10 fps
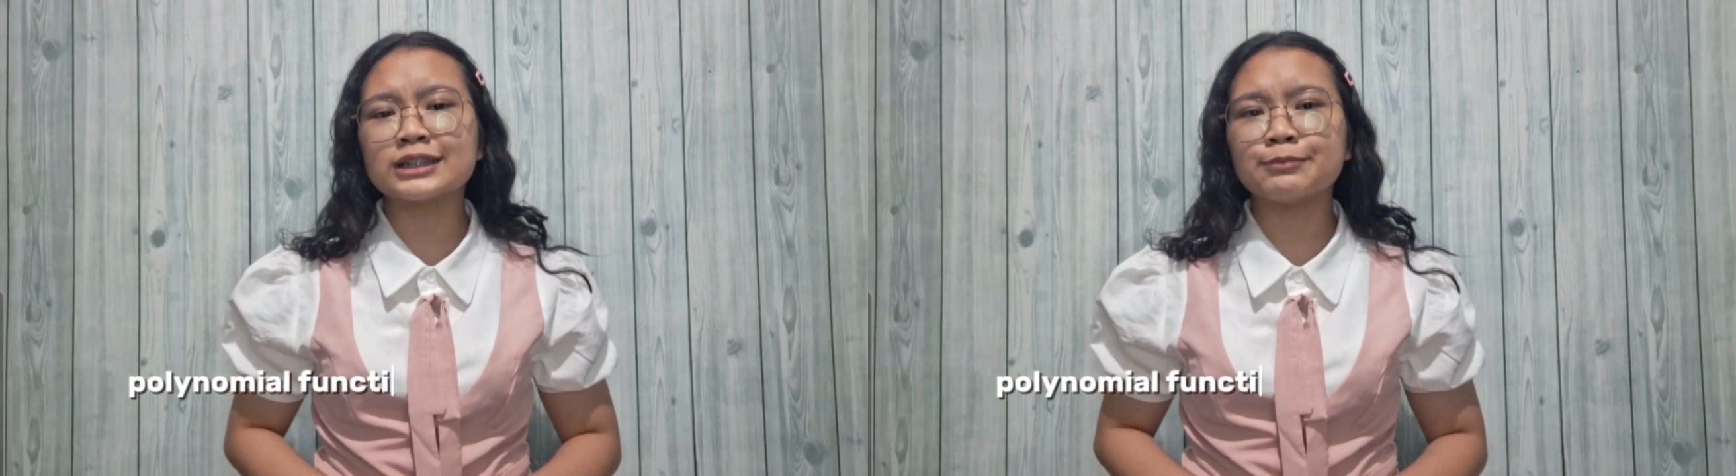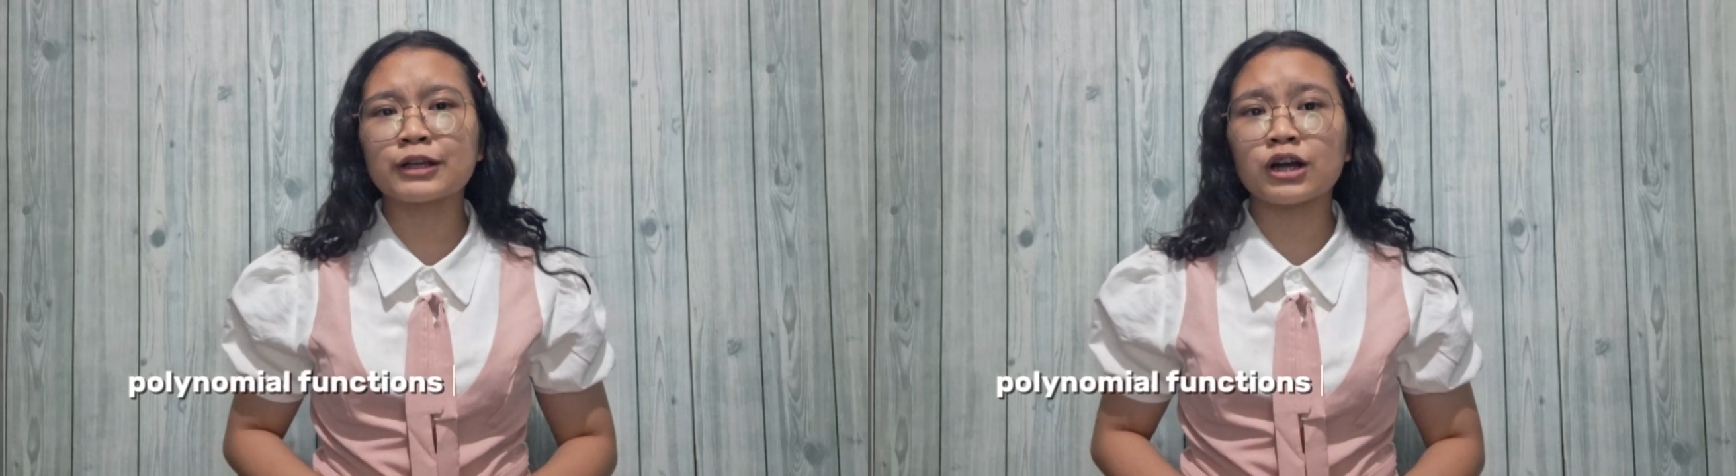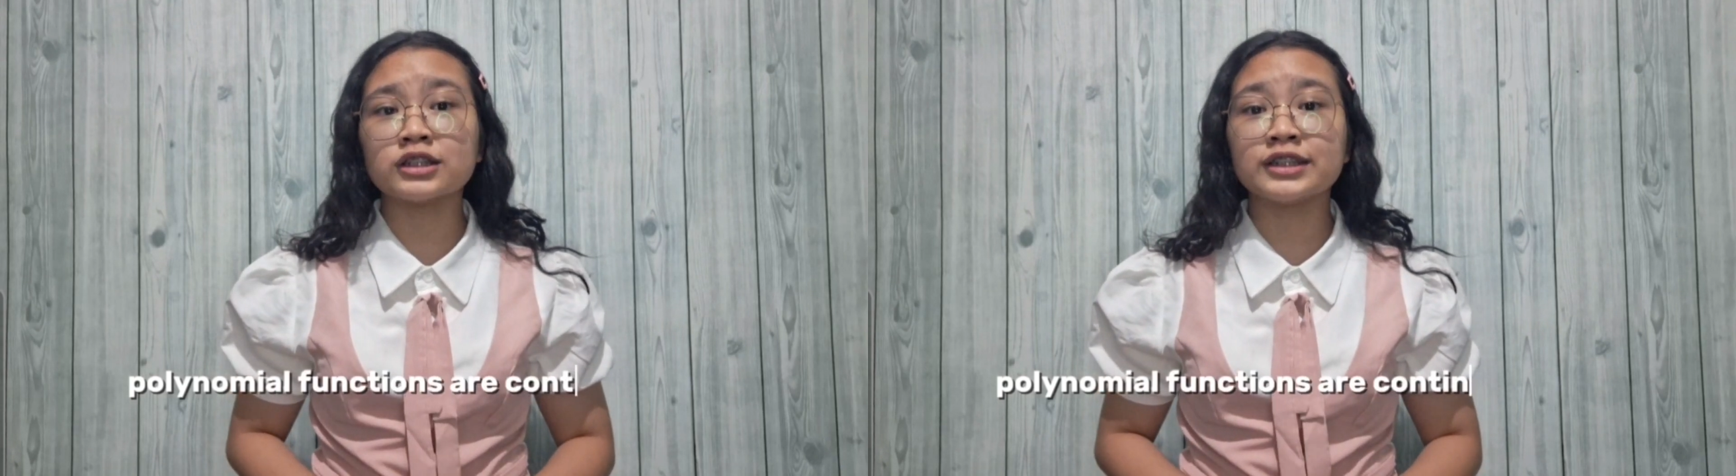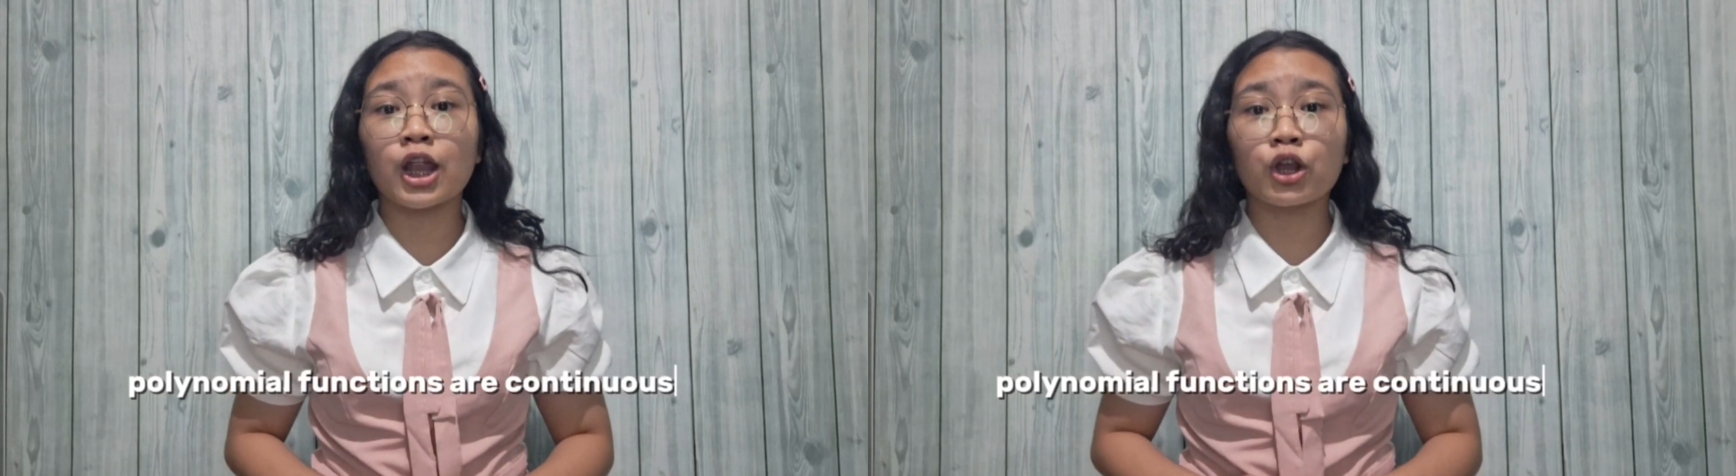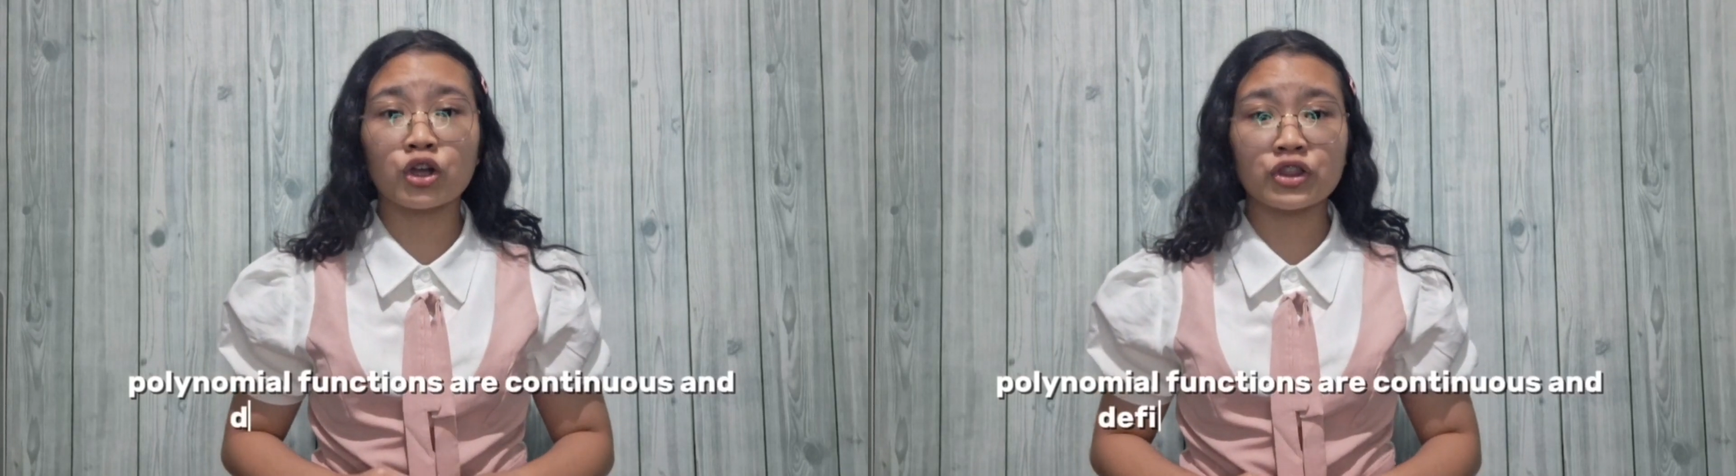This is because they
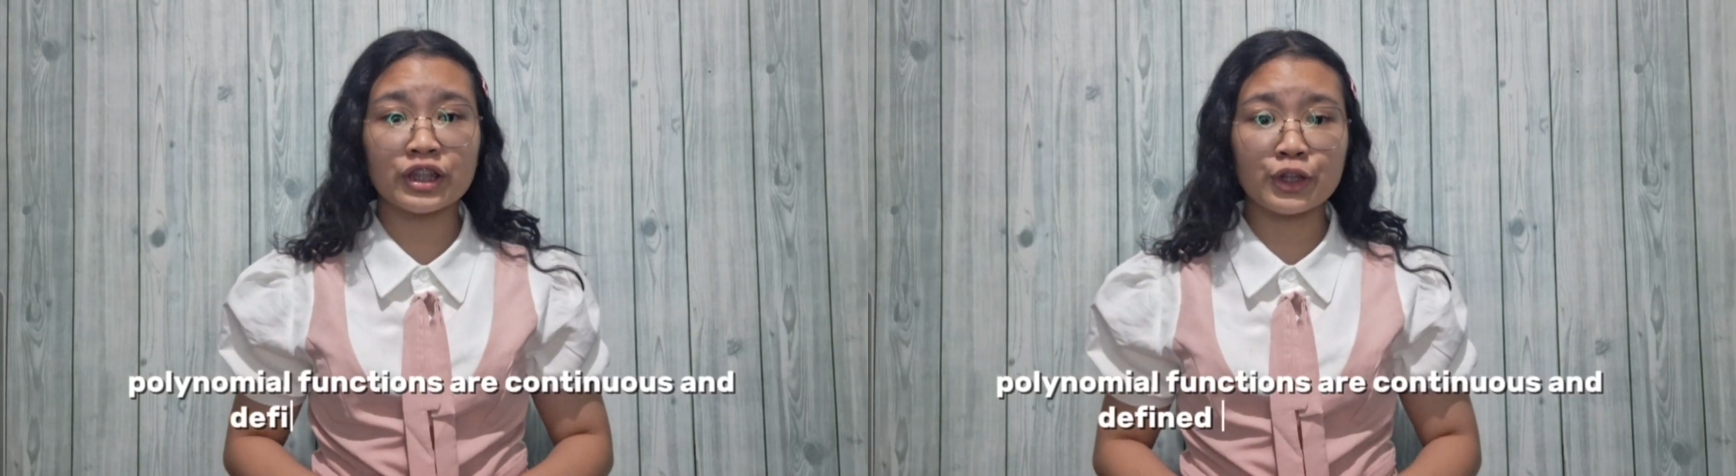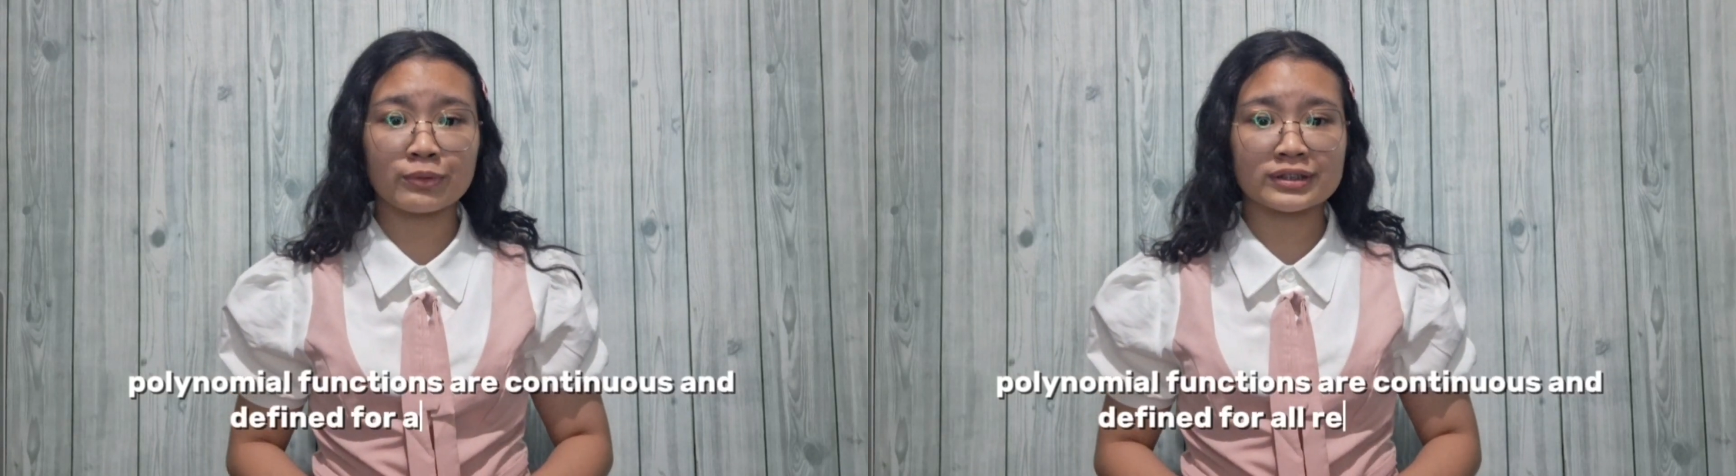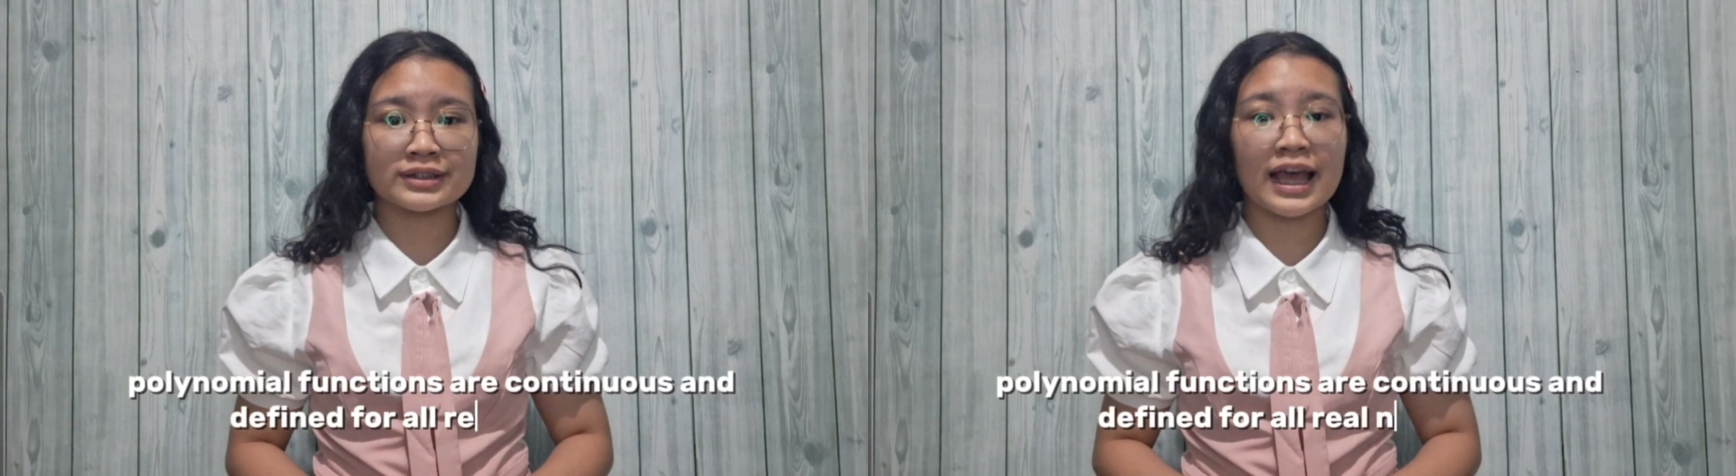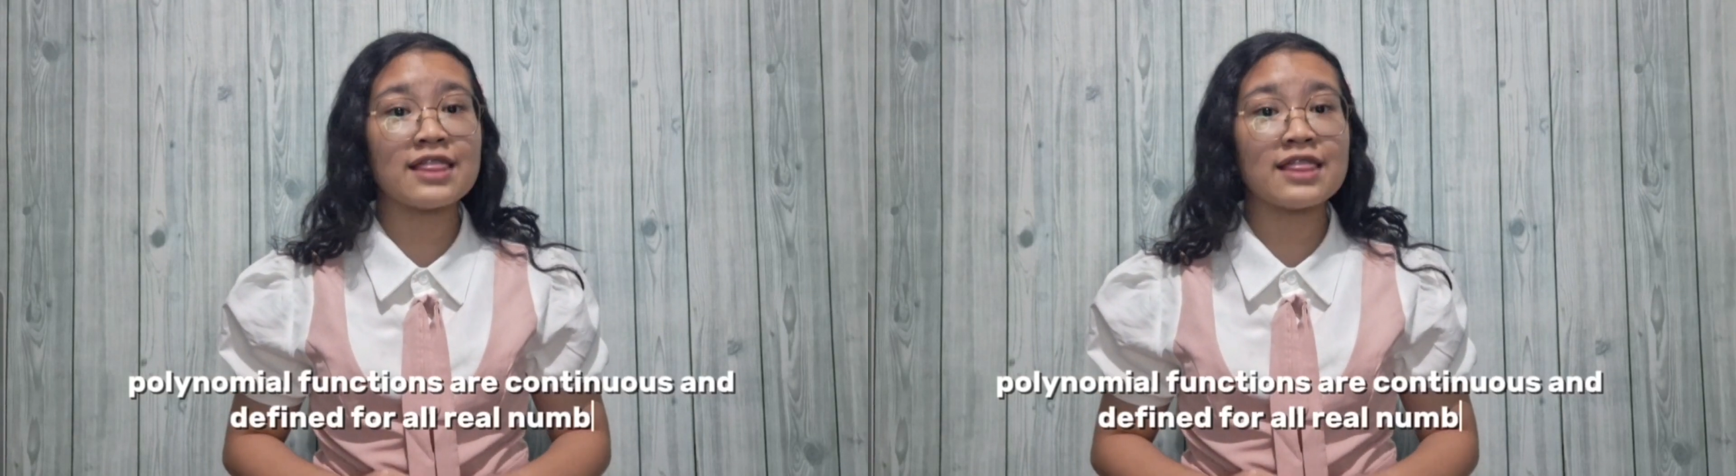are continuous